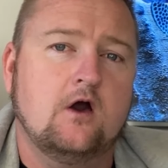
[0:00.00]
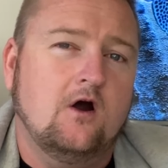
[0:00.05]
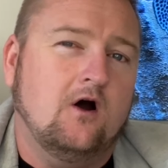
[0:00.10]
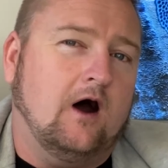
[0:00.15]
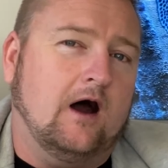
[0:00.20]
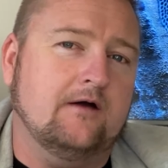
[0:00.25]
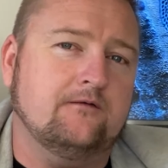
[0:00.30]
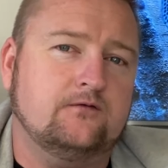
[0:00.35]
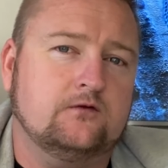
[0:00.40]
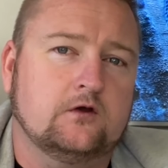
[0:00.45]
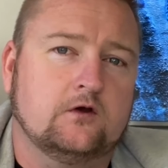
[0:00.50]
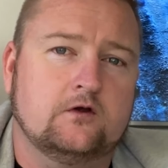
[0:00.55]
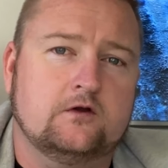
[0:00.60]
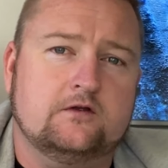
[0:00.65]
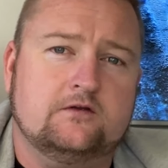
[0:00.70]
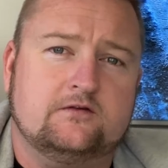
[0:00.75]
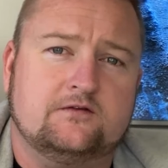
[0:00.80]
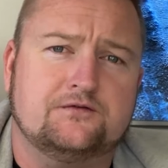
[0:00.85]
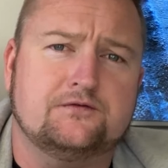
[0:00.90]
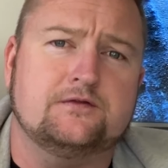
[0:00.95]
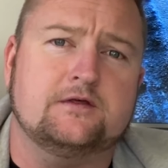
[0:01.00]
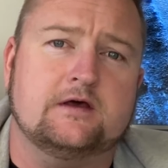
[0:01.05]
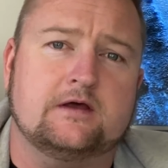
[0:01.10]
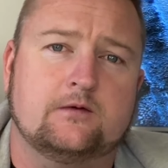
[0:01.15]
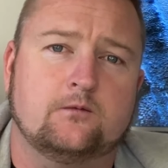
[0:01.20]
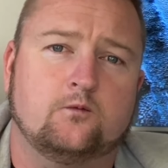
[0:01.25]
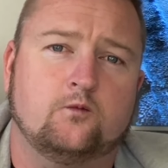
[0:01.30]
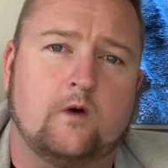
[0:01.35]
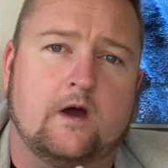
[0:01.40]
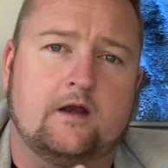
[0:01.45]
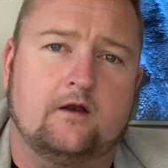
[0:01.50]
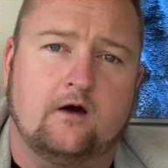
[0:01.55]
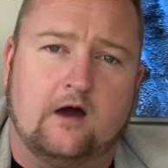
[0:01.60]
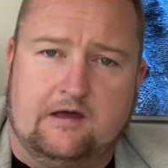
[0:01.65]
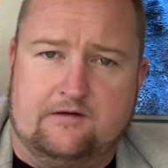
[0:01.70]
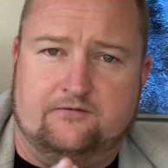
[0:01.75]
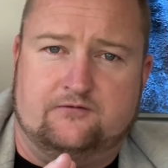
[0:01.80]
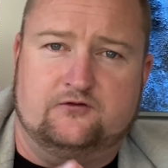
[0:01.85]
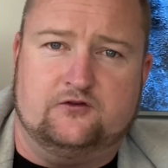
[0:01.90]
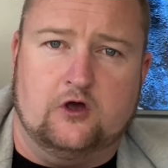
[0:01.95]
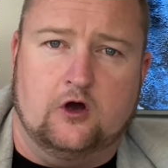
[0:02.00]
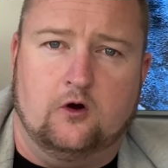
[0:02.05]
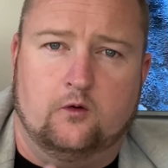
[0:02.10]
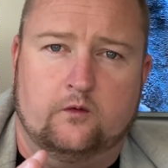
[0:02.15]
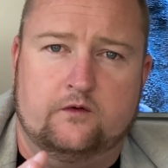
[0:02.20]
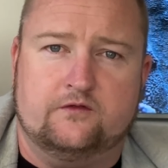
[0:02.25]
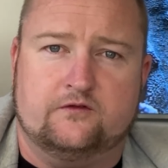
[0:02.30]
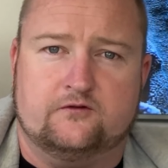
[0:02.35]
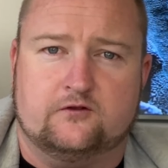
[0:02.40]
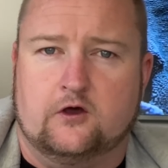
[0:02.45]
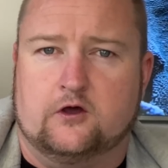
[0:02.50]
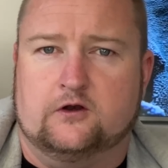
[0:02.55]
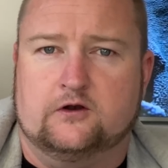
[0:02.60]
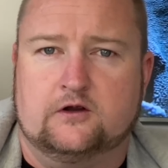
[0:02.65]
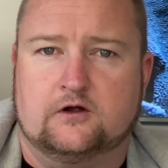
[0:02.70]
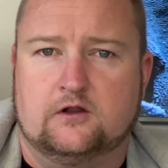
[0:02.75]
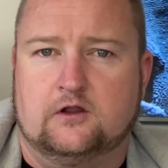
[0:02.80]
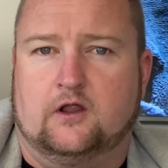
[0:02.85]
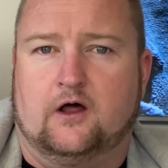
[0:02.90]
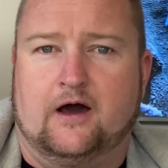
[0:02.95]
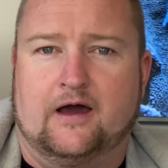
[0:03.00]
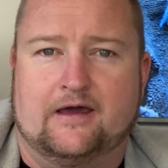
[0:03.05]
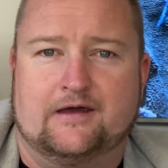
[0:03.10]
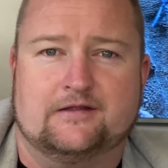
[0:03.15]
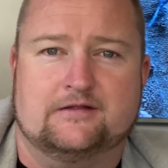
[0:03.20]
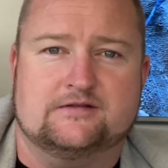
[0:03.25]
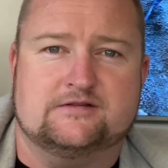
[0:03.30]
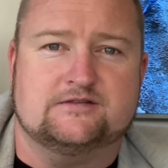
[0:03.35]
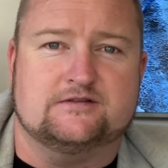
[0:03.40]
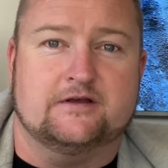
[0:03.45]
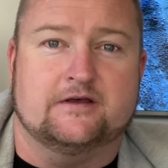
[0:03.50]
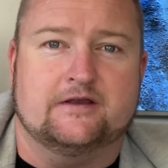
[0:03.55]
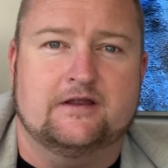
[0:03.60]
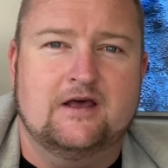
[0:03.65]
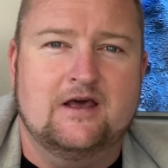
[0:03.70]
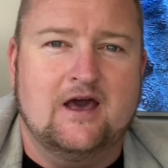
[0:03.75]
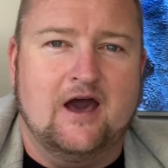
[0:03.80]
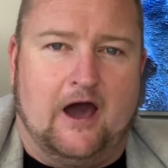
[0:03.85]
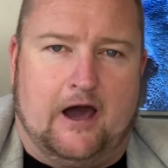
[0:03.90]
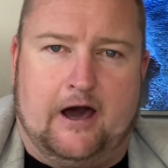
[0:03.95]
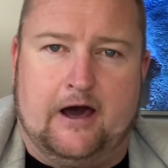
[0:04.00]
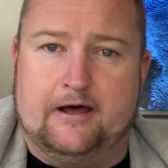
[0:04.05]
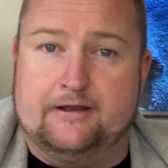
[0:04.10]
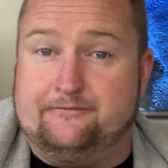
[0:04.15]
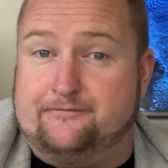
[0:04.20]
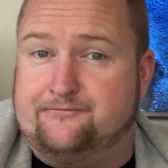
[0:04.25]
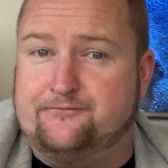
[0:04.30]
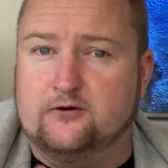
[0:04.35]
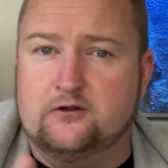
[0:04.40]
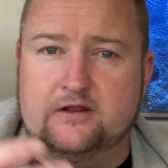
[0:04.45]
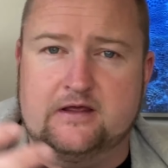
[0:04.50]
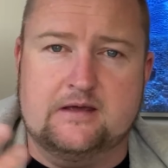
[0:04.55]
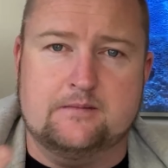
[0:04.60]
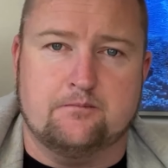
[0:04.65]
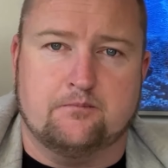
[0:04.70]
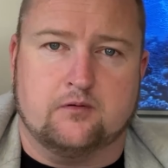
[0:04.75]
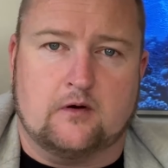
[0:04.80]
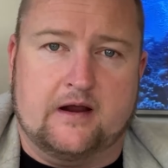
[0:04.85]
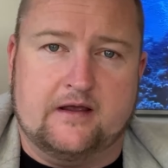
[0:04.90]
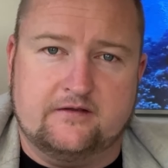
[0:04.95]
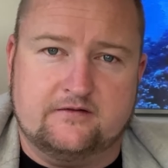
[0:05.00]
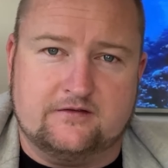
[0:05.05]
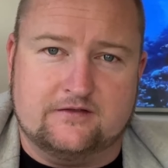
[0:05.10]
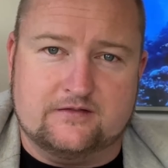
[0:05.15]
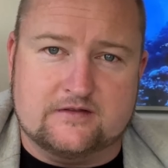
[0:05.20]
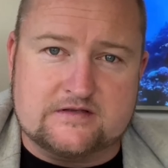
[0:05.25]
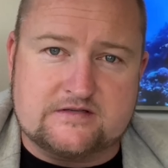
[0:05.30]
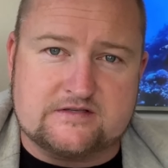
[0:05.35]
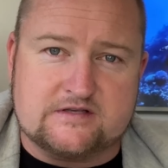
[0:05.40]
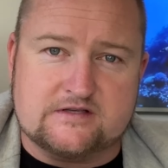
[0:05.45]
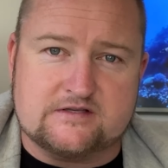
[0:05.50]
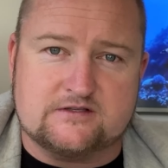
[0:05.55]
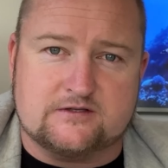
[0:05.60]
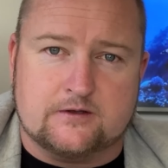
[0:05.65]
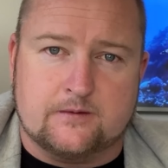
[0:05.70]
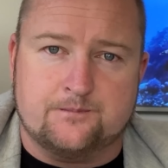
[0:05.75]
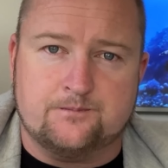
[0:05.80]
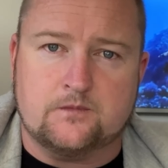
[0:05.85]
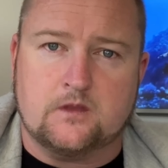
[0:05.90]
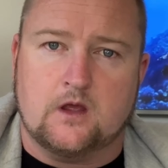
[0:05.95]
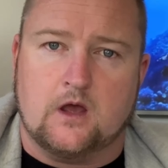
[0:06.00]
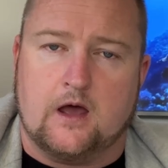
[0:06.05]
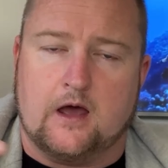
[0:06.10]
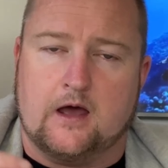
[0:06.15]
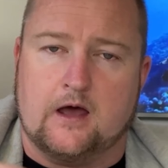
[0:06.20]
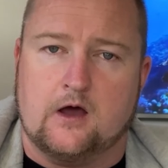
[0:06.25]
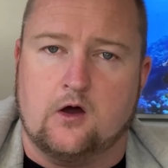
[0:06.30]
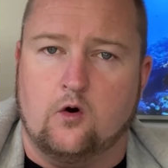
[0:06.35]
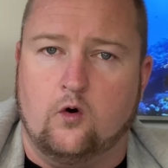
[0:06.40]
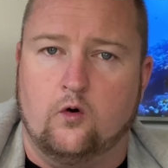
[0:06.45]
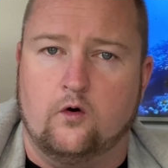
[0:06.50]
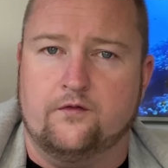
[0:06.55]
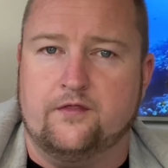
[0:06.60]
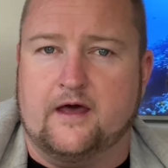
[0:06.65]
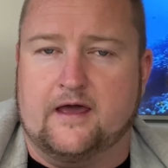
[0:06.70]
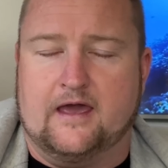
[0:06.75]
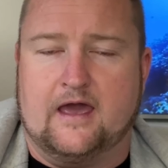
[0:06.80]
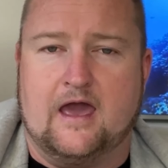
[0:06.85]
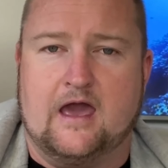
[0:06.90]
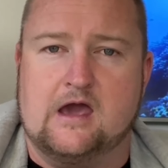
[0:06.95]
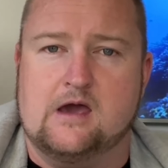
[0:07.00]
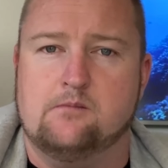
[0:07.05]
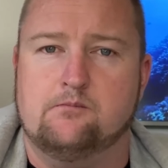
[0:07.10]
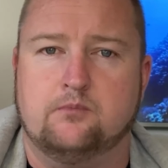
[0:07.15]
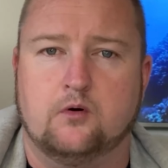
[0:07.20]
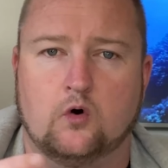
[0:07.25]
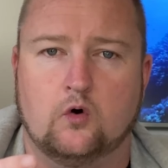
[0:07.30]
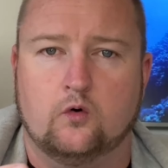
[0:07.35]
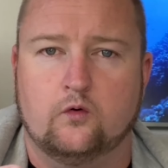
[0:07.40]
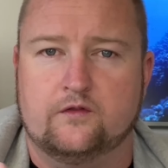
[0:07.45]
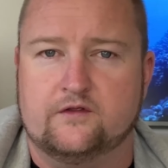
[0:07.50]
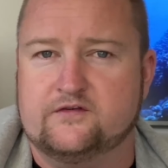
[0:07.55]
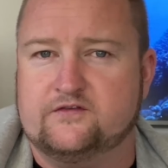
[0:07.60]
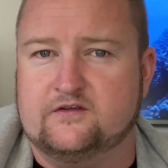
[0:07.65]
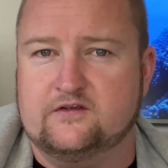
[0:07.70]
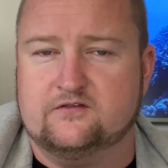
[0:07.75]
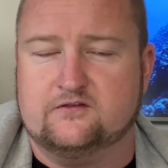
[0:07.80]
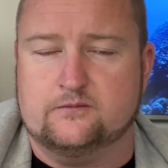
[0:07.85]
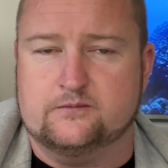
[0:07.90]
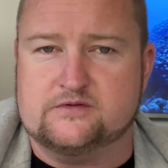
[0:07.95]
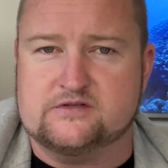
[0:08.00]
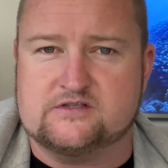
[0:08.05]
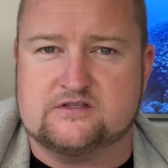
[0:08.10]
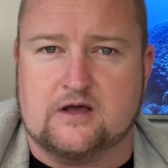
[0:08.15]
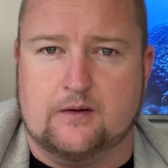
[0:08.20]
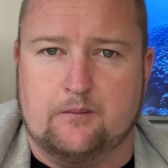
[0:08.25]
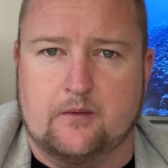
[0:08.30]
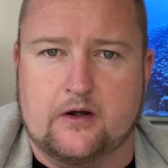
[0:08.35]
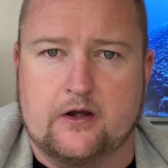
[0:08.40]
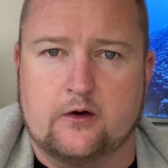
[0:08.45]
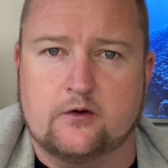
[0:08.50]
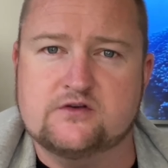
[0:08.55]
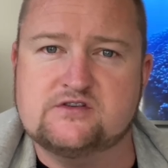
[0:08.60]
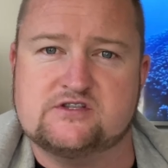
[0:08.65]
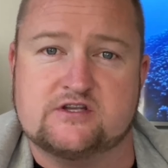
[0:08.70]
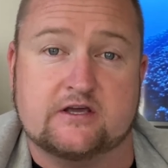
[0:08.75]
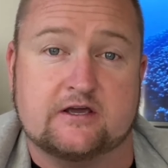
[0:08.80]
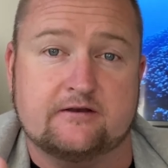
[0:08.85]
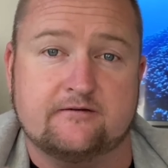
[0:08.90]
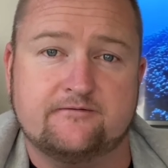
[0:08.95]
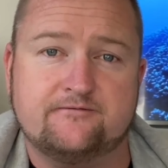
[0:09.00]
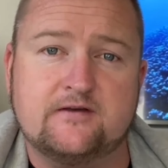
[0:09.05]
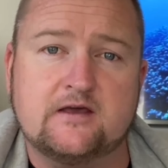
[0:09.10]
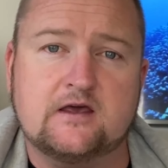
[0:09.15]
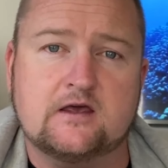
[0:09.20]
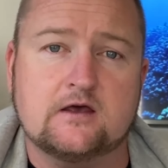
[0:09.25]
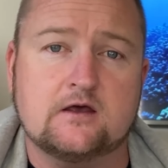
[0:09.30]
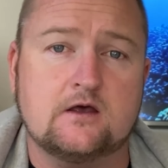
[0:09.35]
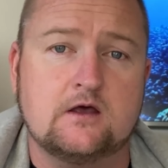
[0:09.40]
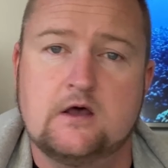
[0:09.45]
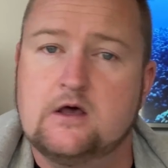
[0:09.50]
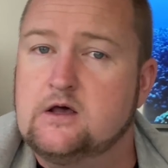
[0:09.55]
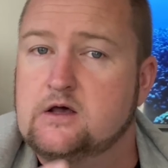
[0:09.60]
I've noticed that when I've dealt with certain clients that aren't fully embracing the system or they handball the system to someone else to configure.